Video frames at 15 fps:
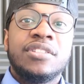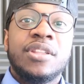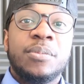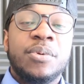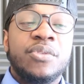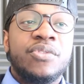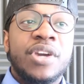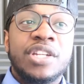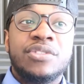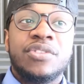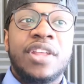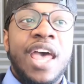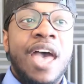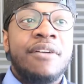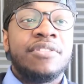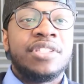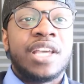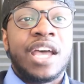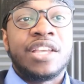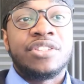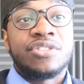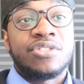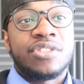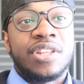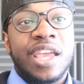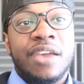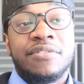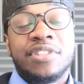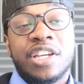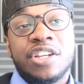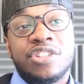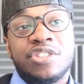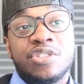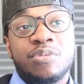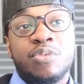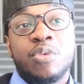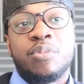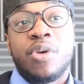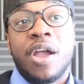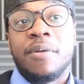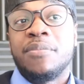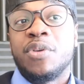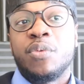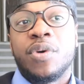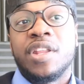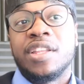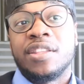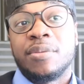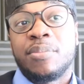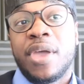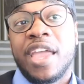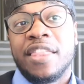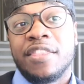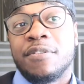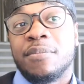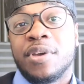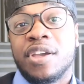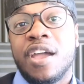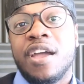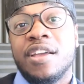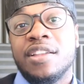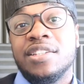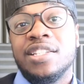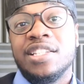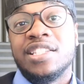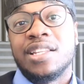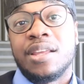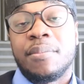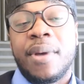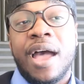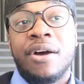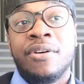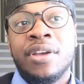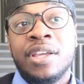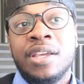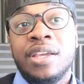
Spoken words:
They'll be fresh for the advertisers, and the advertisers will probably be willing to pay them a decent amount,